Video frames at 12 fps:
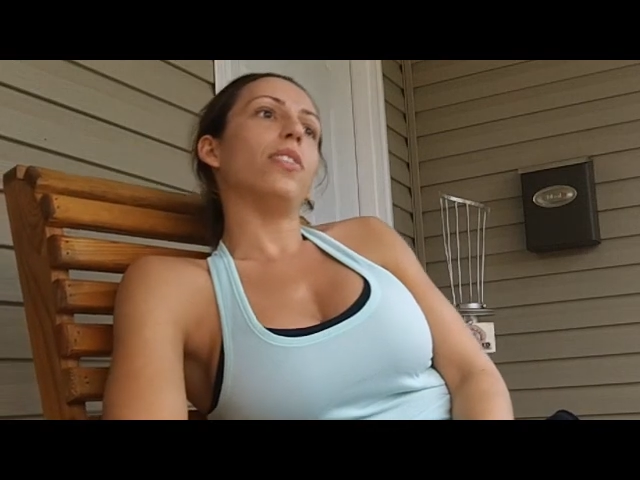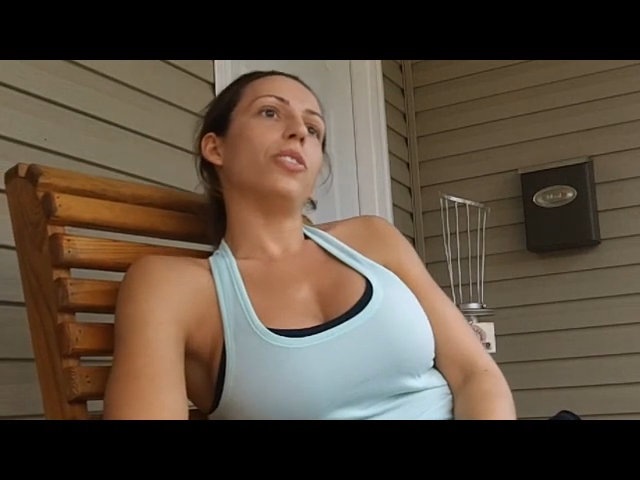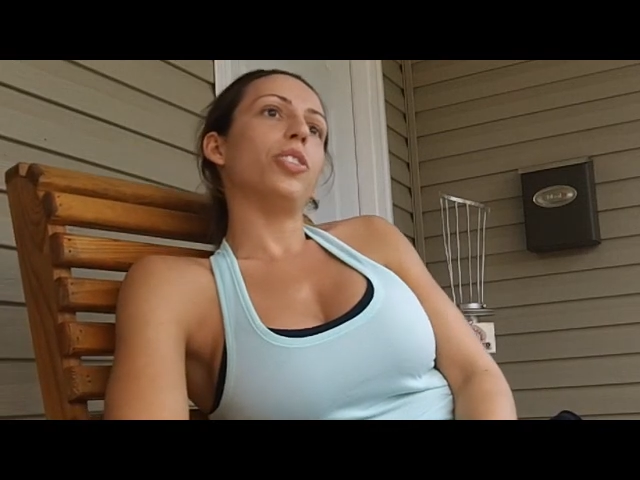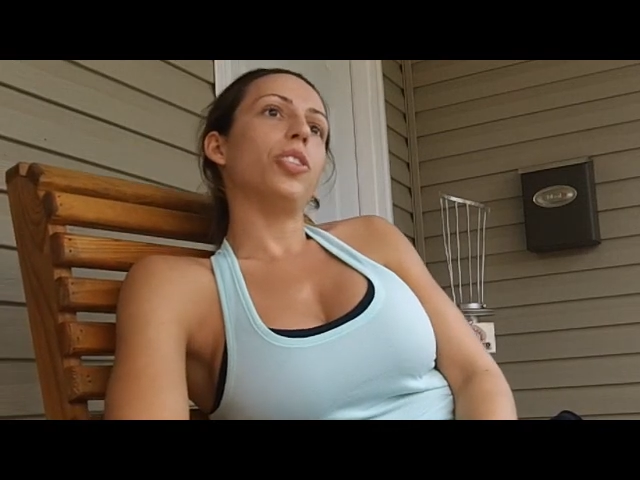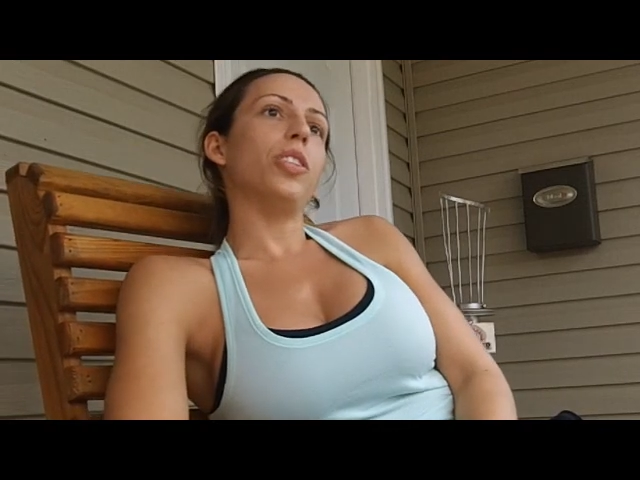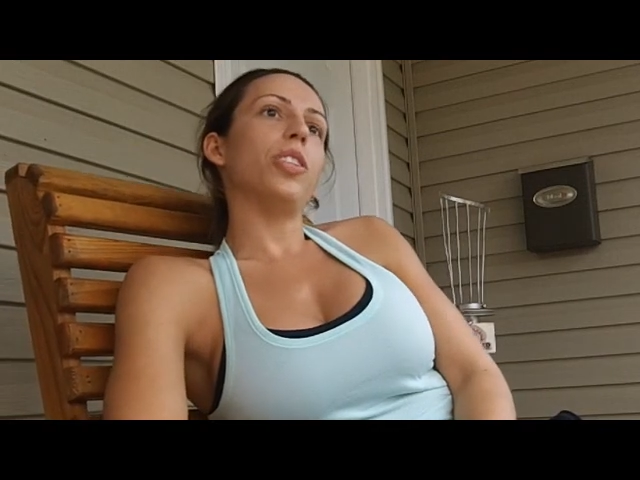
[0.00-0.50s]

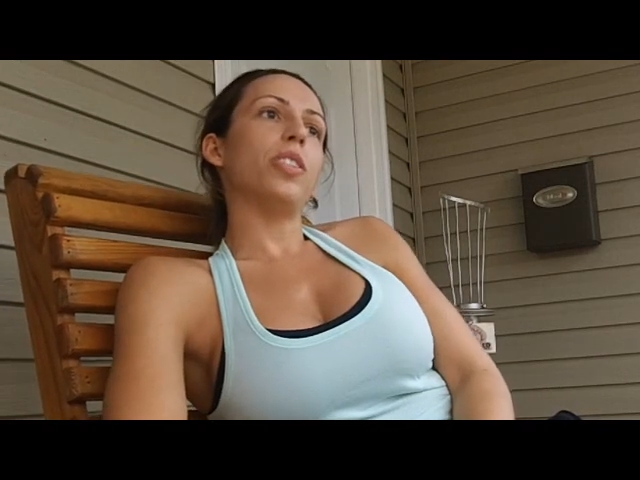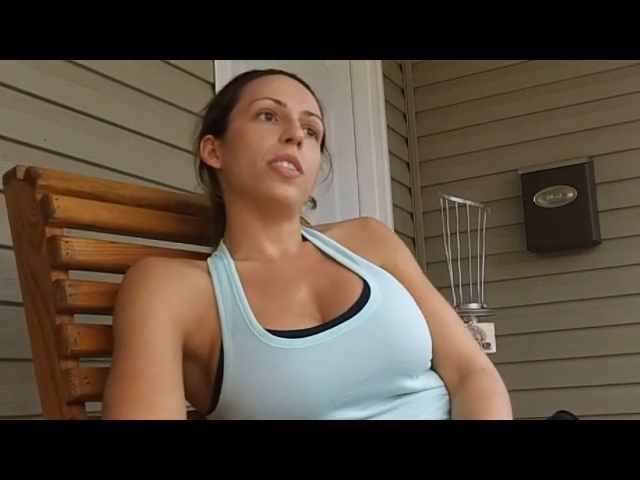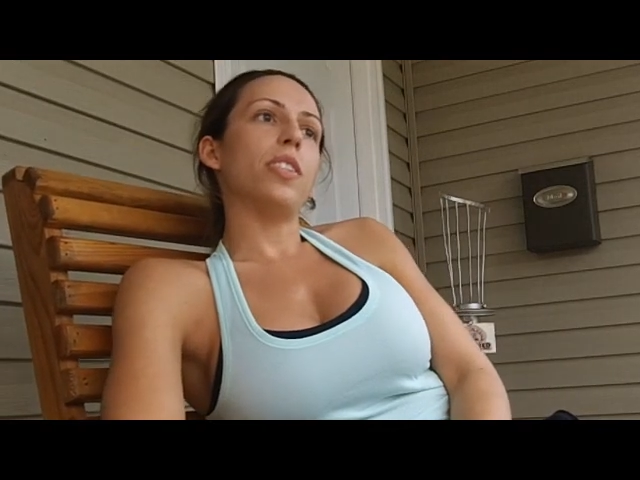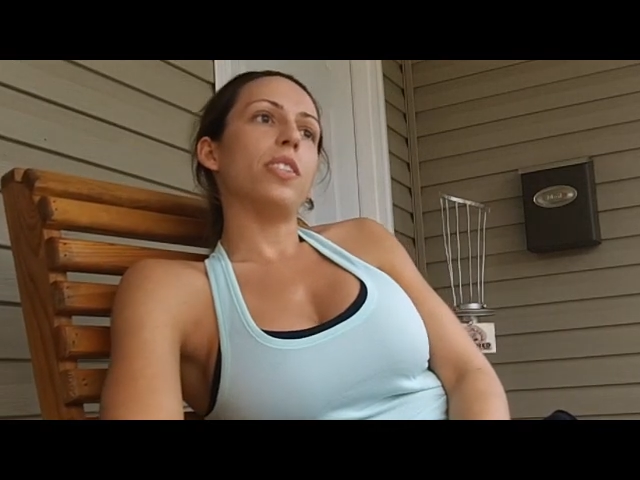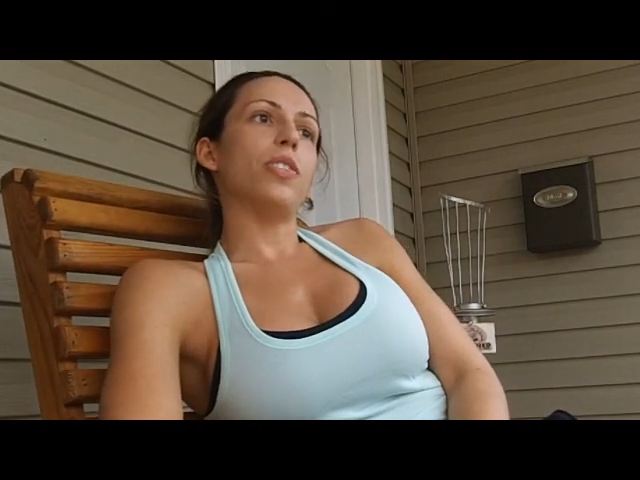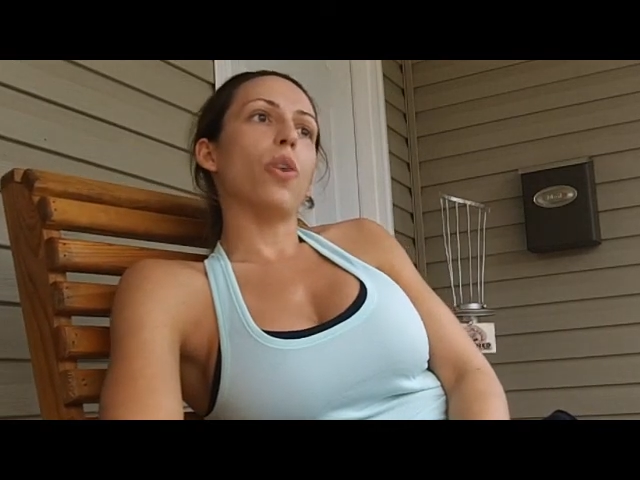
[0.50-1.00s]
she
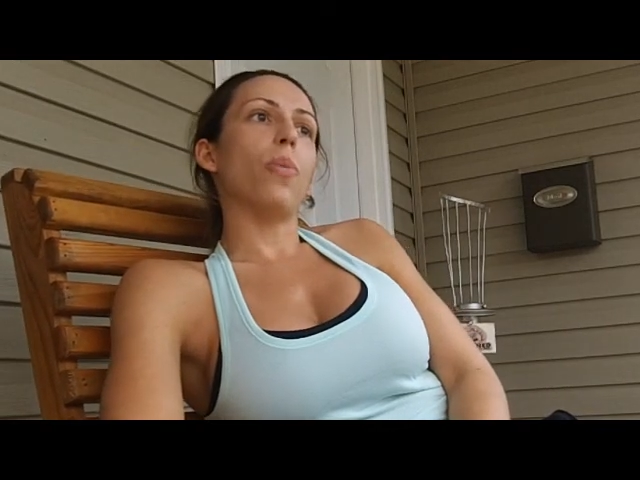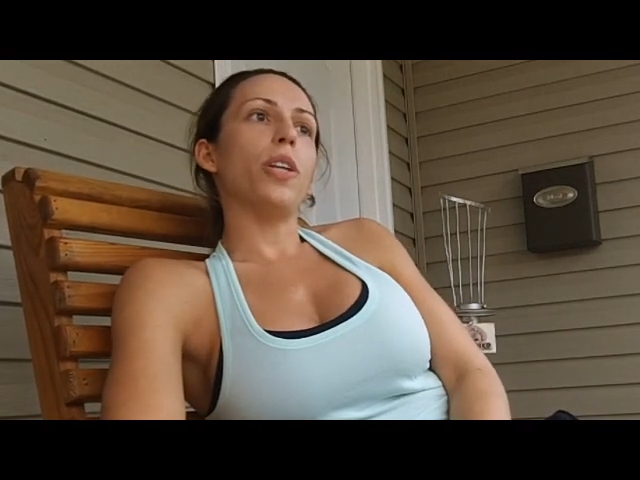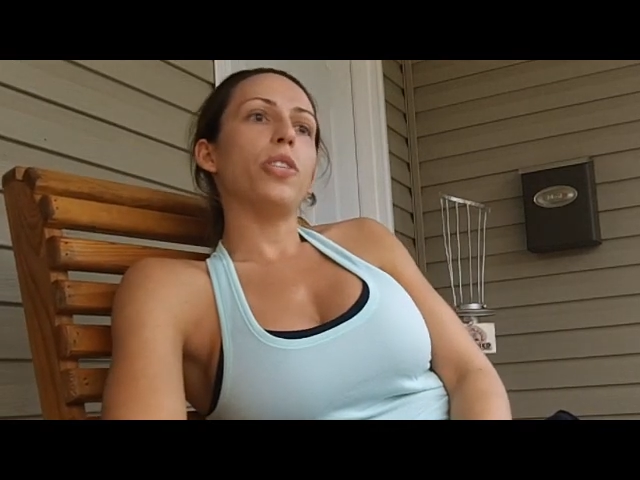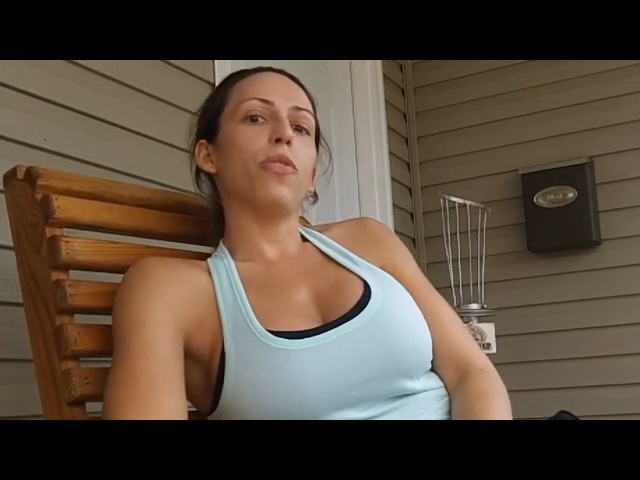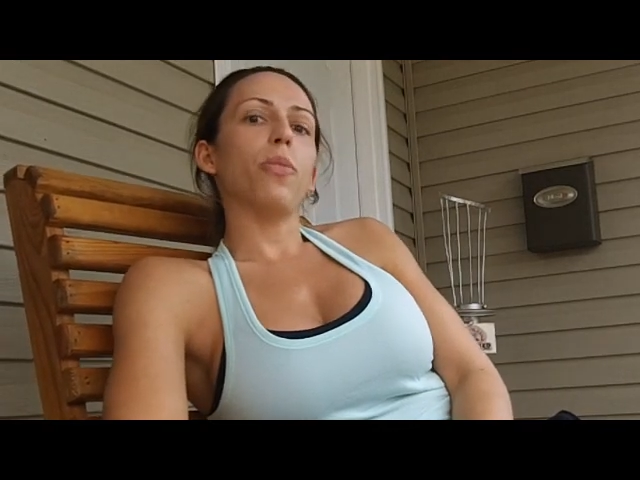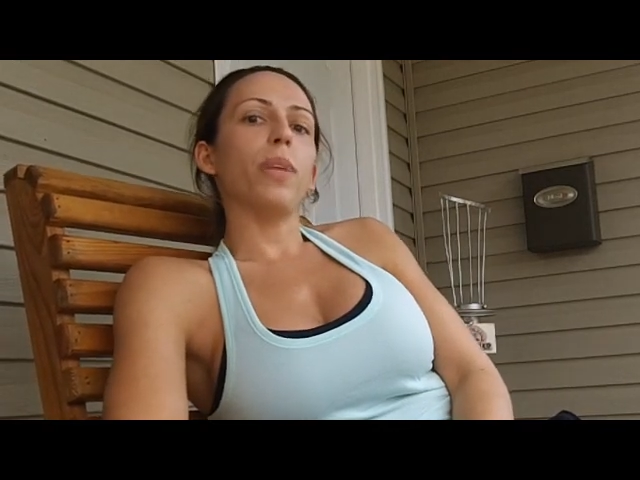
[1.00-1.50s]
just did so
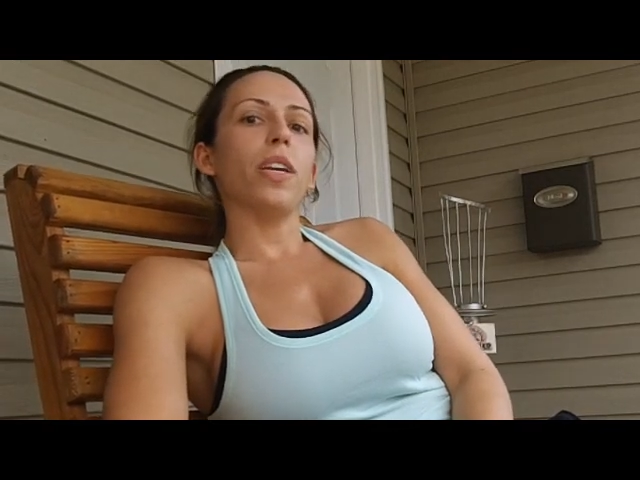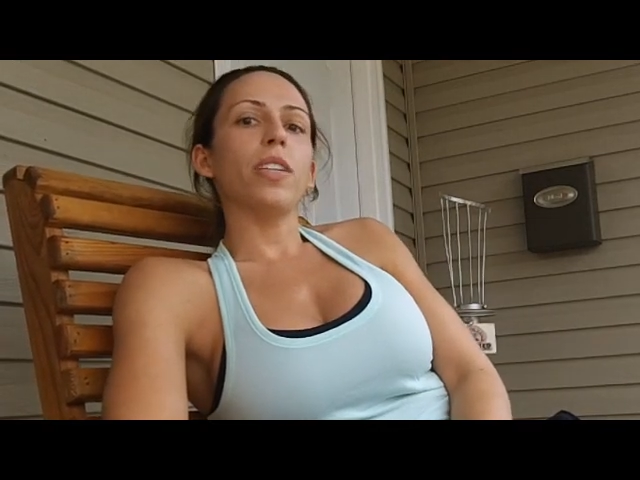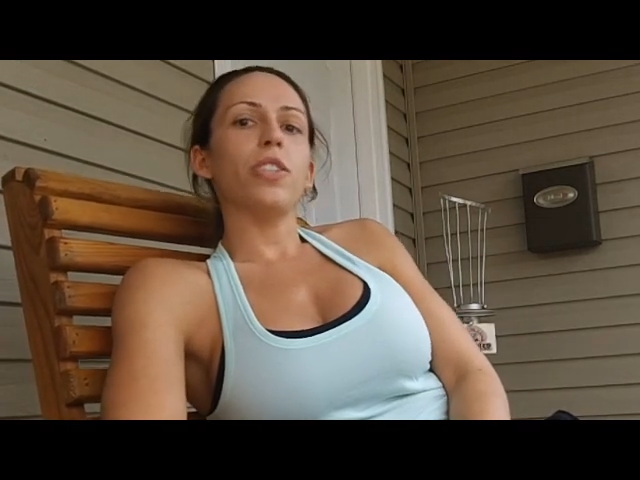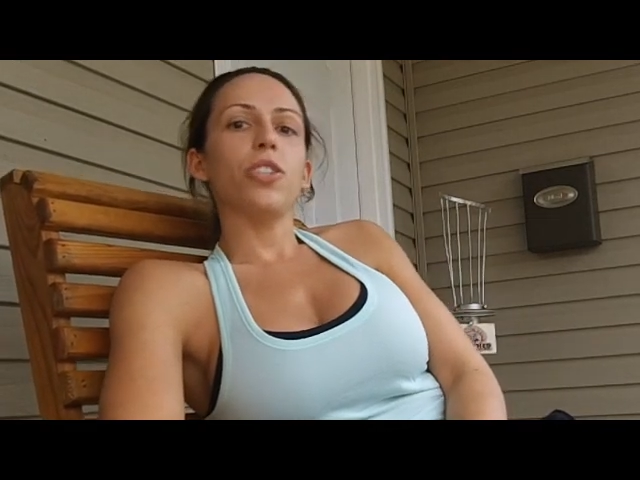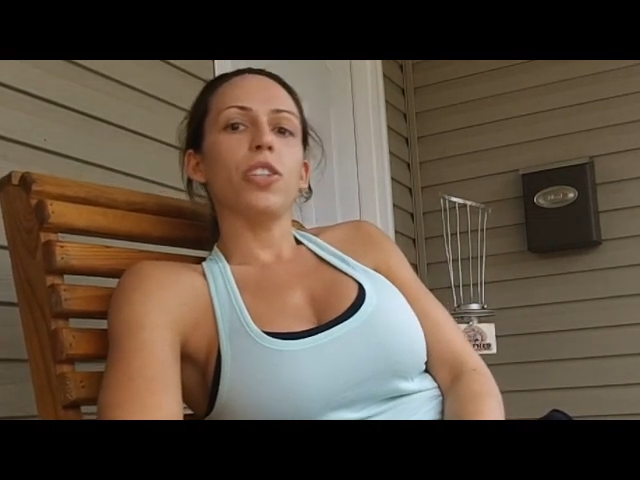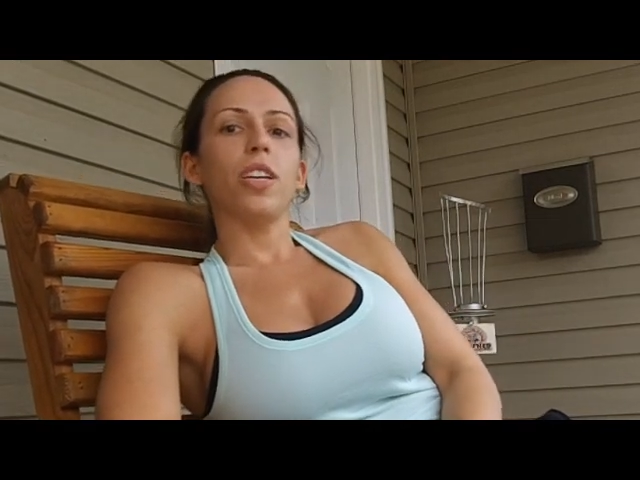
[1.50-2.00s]
much for me,
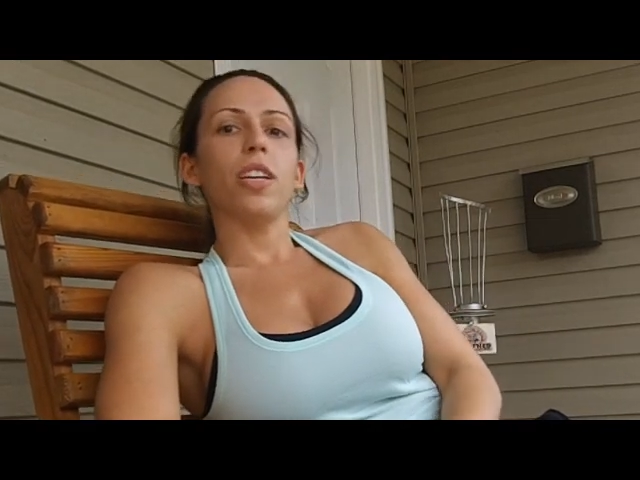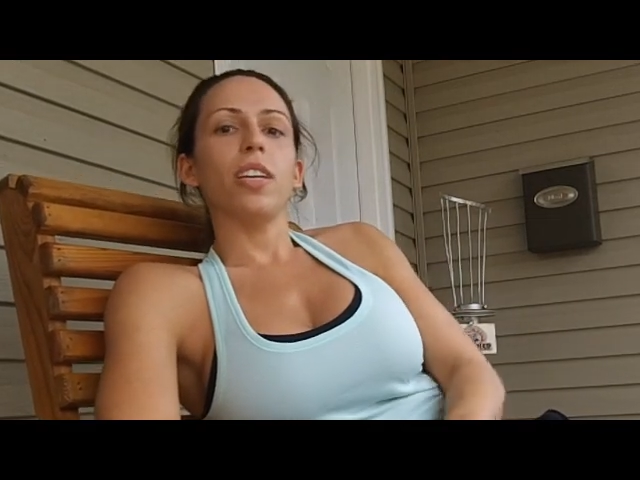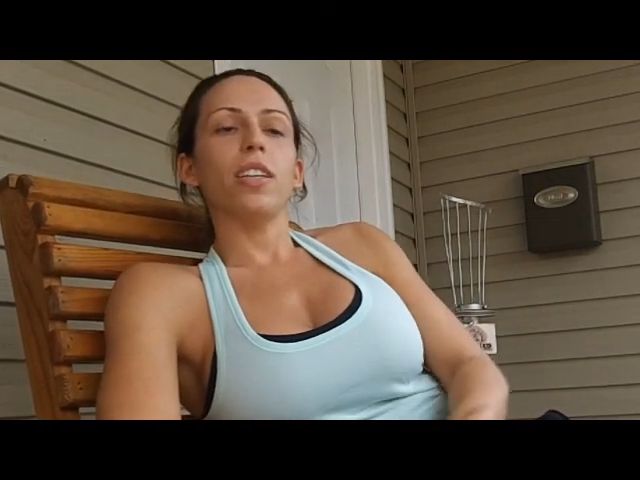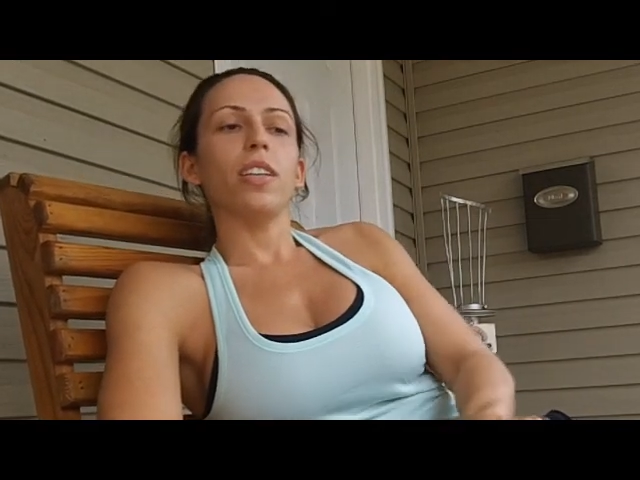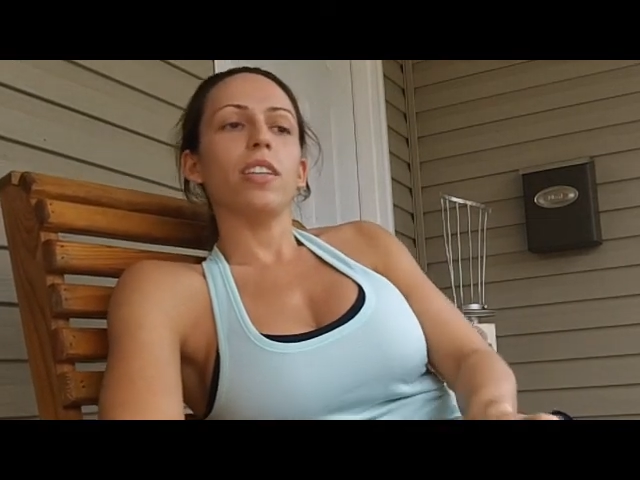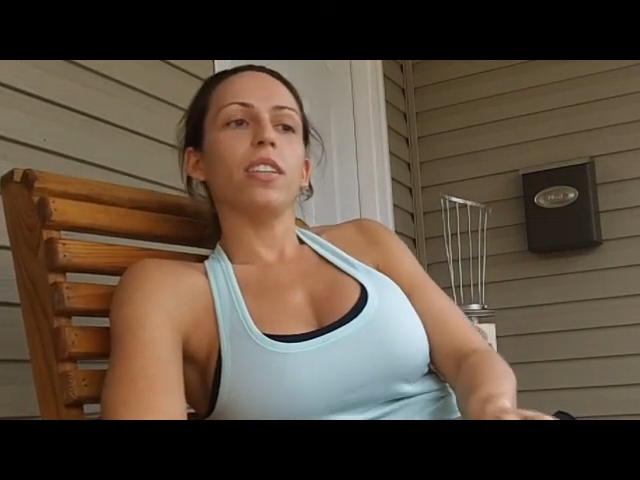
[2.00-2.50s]
and she